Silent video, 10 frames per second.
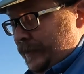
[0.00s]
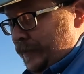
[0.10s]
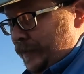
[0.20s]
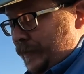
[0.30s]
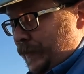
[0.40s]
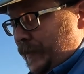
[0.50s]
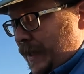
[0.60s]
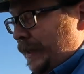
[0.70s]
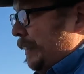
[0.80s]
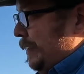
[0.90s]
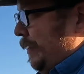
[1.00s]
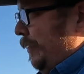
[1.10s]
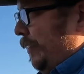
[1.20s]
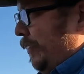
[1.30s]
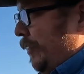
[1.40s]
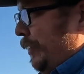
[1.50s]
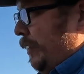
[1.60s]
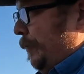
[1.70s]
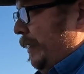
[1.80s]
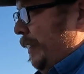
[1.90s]
so as soon as I connect here, I'll go ahead and
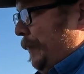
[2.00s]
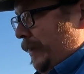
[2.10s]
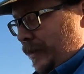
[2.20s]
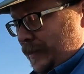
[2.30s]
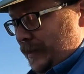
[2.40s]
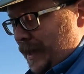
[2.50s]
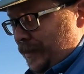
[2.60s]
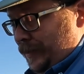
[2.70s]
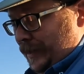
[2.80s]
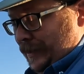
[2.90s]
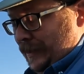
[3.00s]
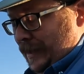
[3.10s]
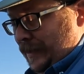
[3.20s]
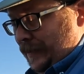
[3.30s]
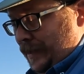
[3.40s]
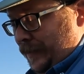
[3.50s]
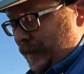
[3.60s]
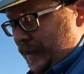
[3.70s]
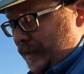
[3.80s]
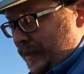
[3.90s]
open it up and take a look at seeing how
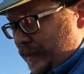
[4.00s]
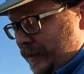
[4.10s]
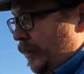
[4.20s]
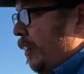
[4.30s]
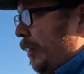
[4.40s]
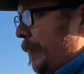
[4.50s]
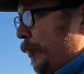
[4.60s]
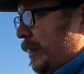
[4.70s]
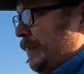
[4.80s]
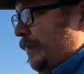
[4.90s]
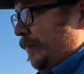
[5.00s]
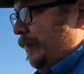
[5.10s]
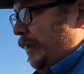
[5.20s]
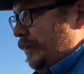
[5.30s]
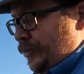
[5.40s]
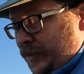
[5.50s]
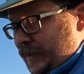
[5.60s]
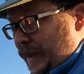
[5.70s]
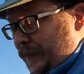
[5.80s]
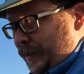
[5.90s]
it operates here. And I can show you
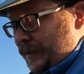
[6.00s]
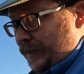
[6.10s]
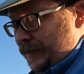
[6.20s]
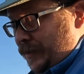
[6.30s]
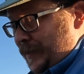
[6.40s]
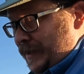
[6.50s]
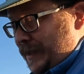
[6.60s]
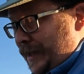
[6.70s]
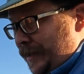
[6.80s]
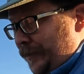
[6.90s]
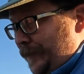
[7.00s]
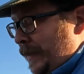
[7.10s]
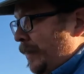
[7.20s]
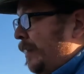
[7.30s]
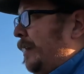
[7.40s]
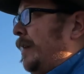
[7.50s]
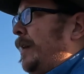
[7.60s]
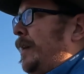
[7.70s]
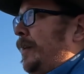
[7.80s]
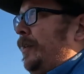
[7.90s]
exactly where the telescope is in it here.
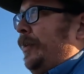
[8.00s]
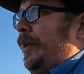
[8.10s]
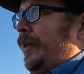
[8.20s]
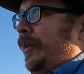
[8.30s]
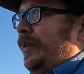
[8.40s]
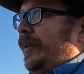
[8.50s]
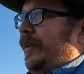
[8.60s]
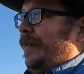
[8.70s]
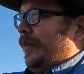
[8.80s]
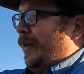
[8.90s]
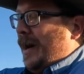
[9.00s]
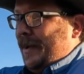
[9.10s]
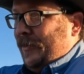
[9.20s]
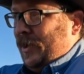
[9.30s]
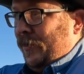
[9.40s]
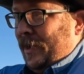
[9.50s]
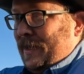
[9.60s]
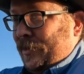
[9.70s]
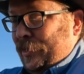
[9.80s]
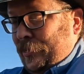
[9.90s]
You'll hear, it'll have a little audio cue when it's
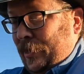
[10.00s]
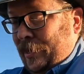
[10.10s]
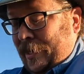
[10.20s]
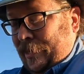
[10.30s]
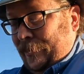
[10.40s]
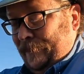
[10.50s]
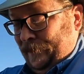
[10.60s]
actually turning on here.